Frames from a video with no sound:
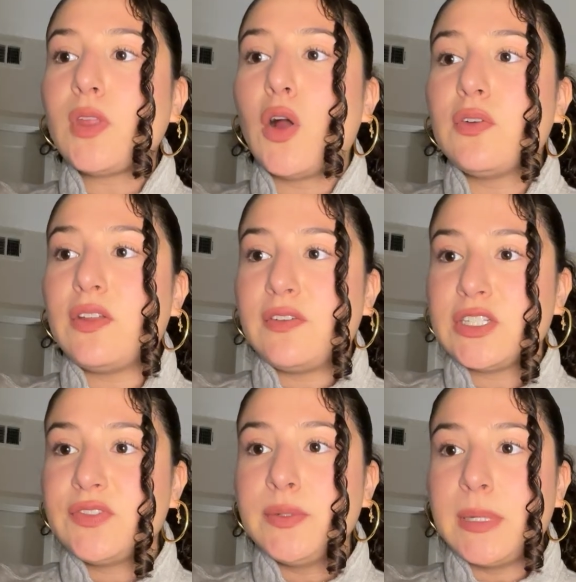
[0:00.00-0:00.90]
Over the
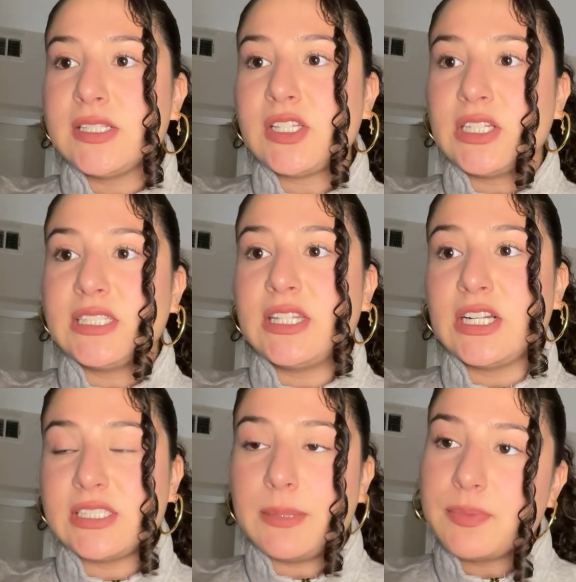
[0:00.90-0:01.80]
first few months,
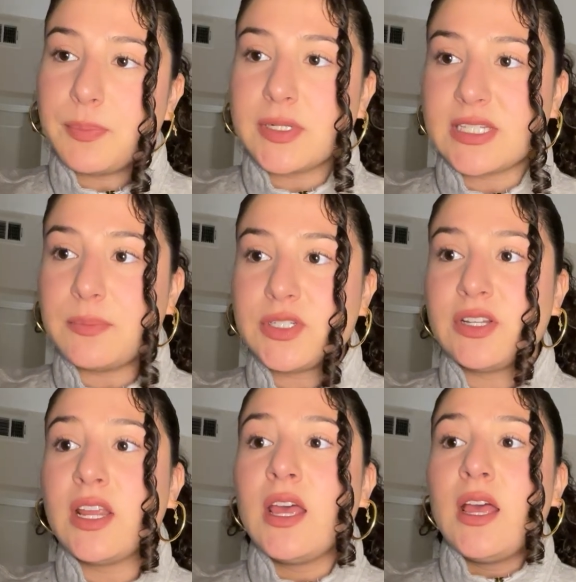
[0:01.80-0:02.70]
their depth
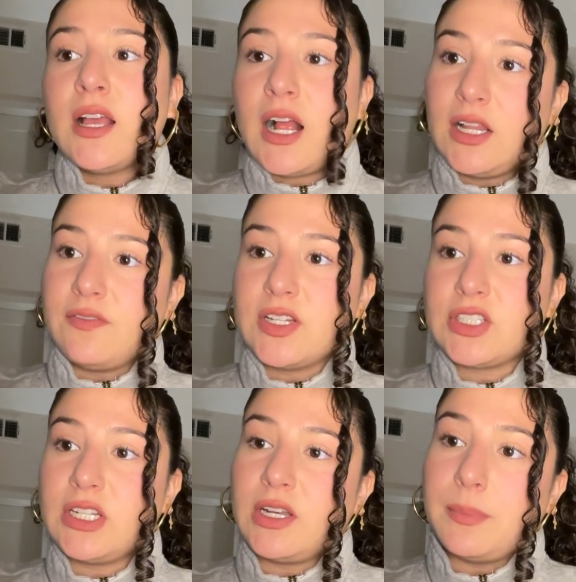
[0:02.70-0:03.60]
perception, color
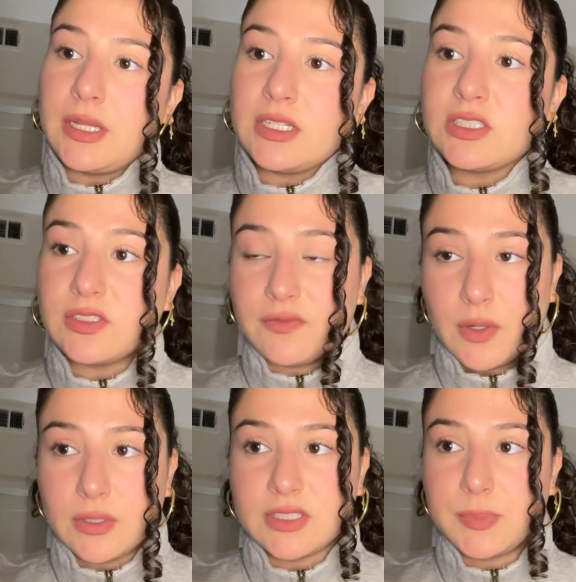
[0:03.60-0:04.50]
vision, and ability to
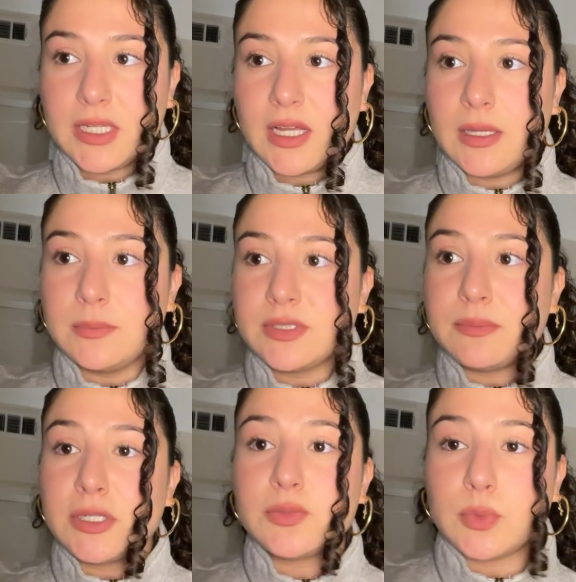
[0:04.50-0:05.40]
focus becomes
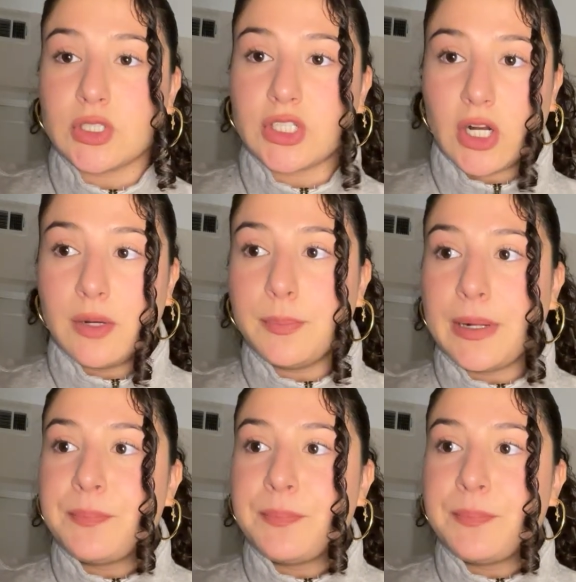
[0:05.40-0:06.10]
much more sharp.